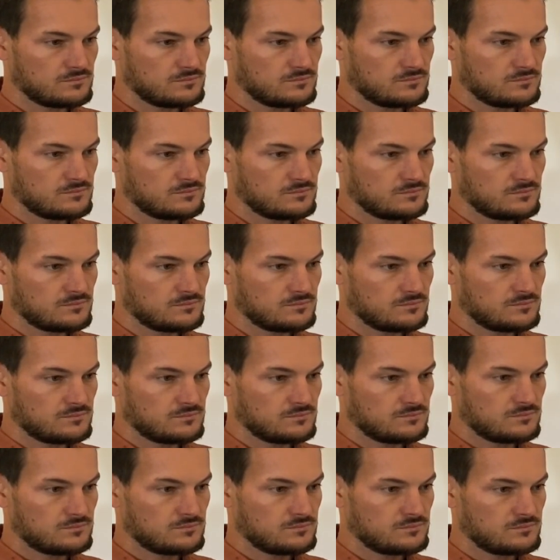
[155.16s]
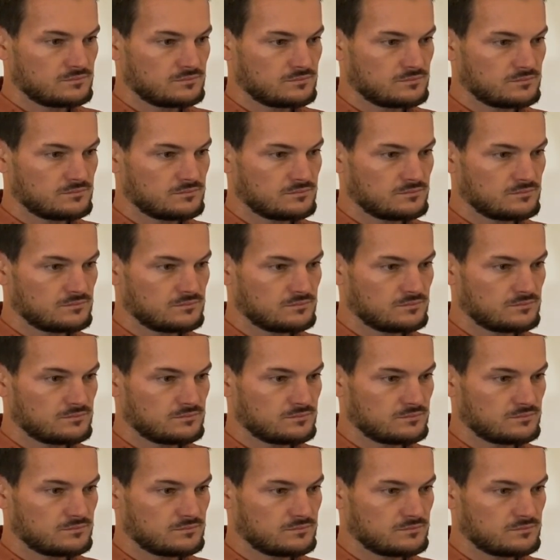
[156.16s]

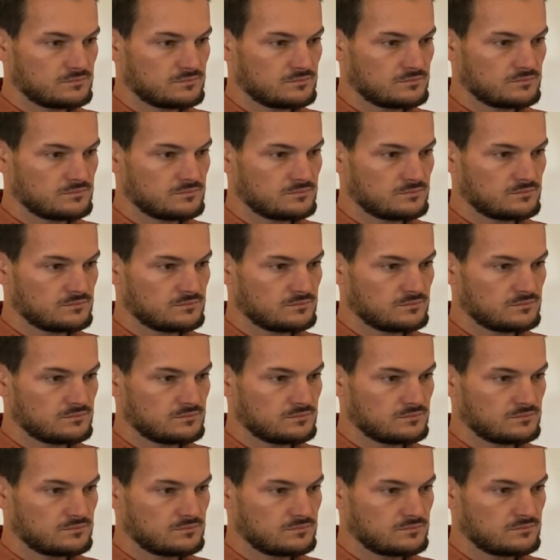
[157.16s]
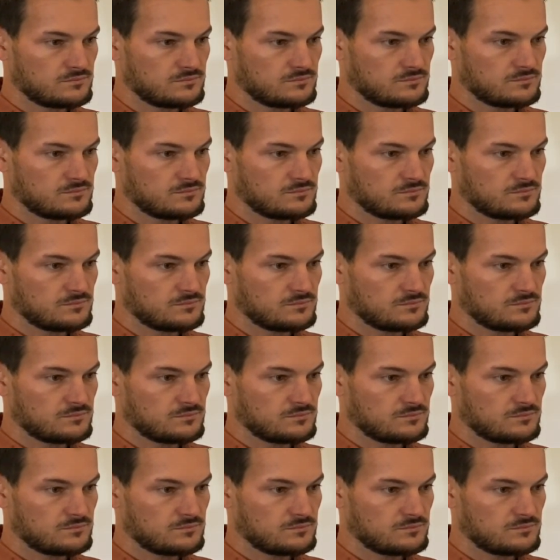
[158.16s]
(not speaking)